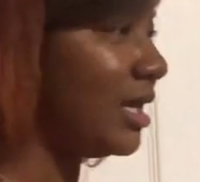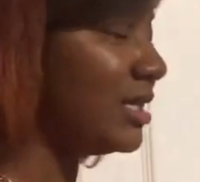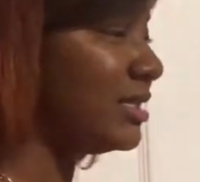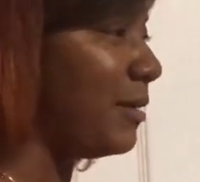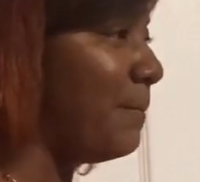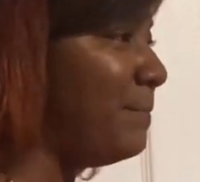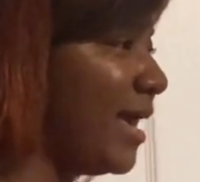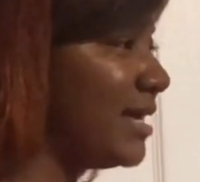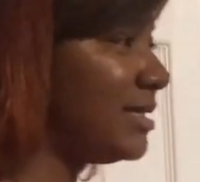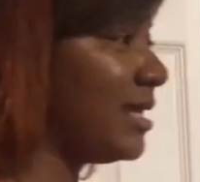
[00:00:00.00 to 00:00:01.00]
is the
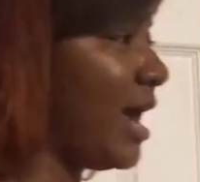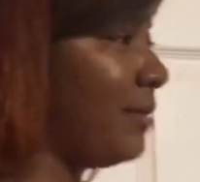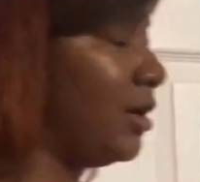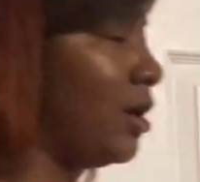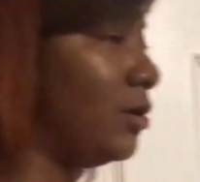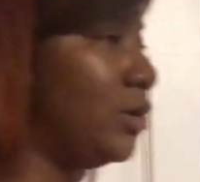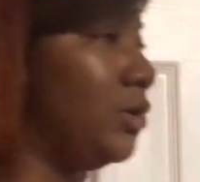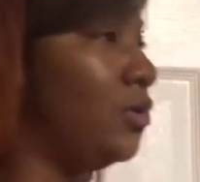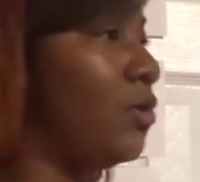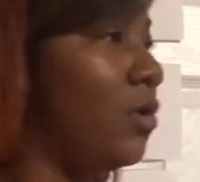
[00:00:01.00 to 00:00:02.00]
best time to go to
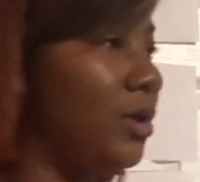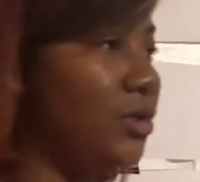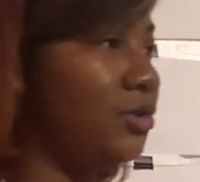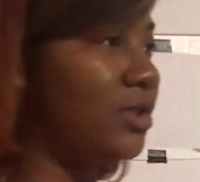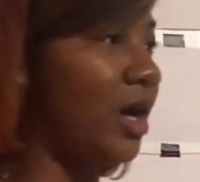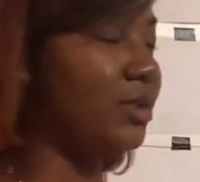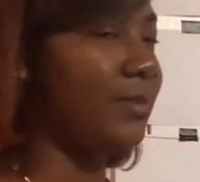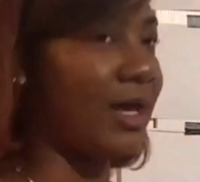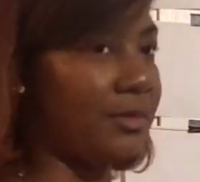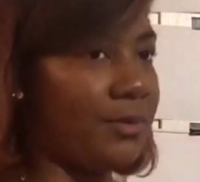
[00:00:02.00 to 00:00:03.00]
New Orleans? You talked
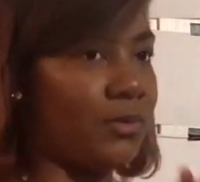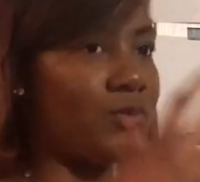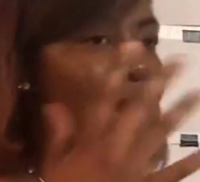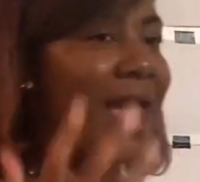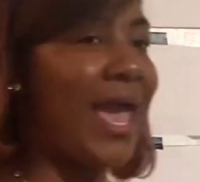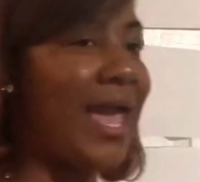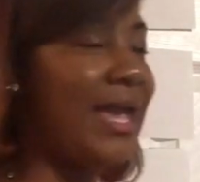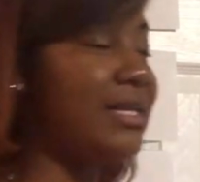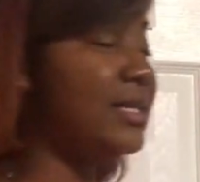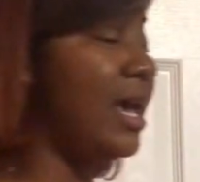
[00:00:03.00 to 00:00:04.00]
about the
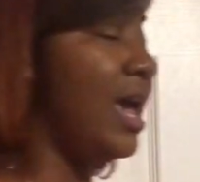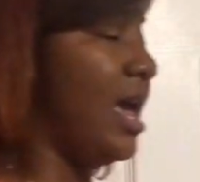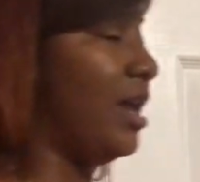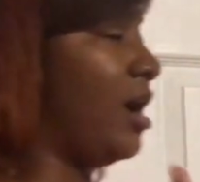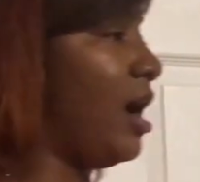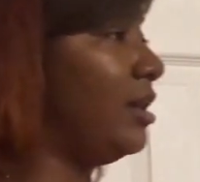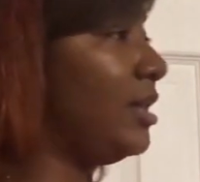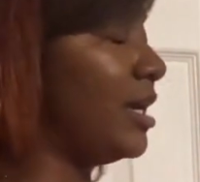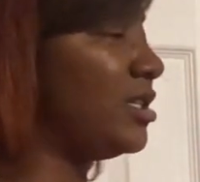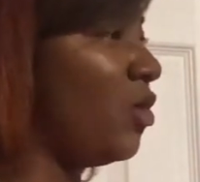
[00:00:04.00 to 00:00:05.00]
parades and all of
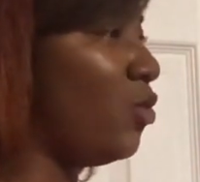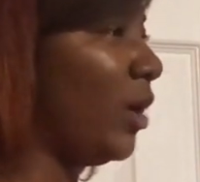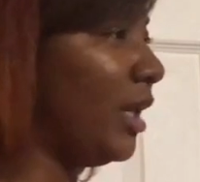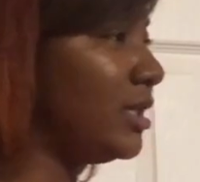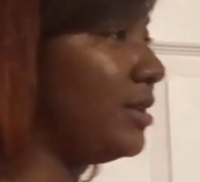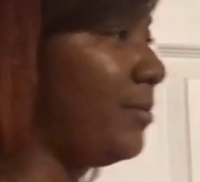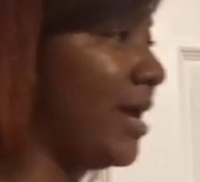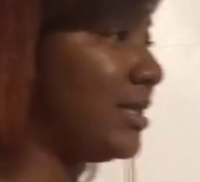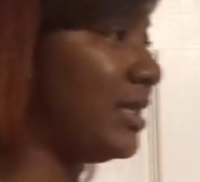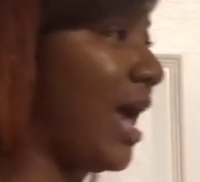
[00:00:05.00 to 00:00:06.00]
that. So when is the
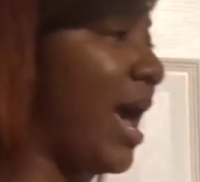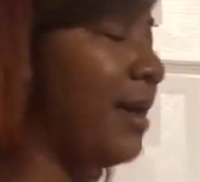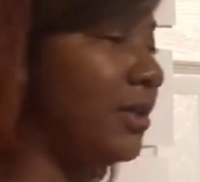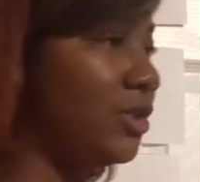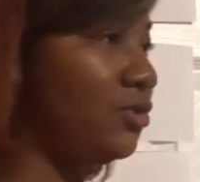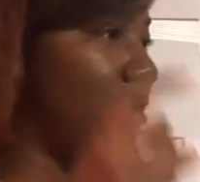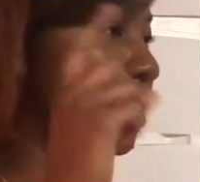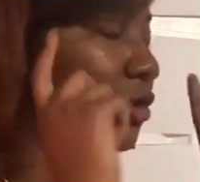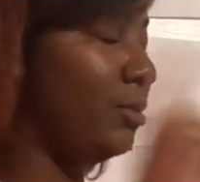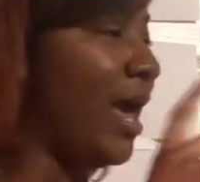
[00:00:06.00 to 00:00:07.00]
best time that you
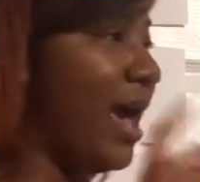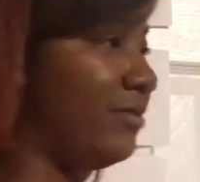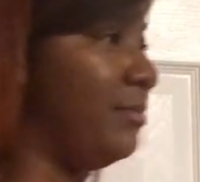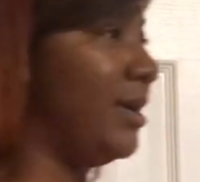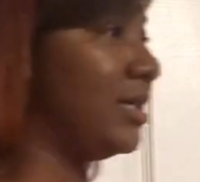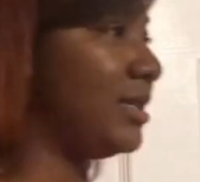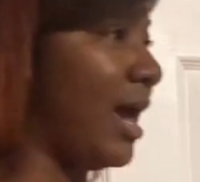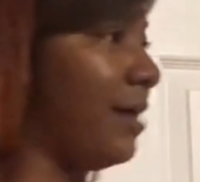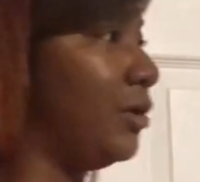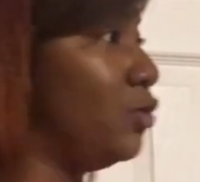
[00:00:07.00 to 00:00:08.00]
think you would have the best
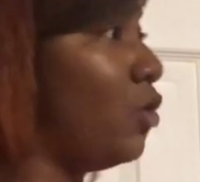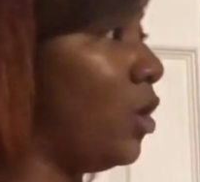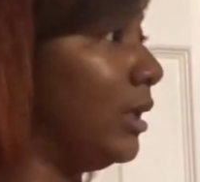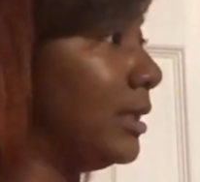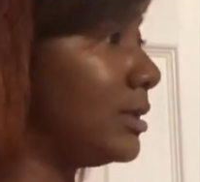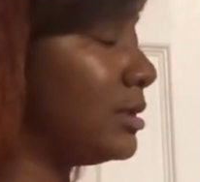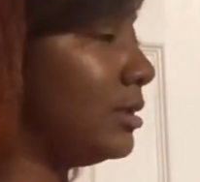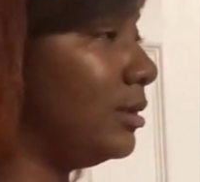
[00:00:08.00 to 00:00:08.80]
time in New Orleans?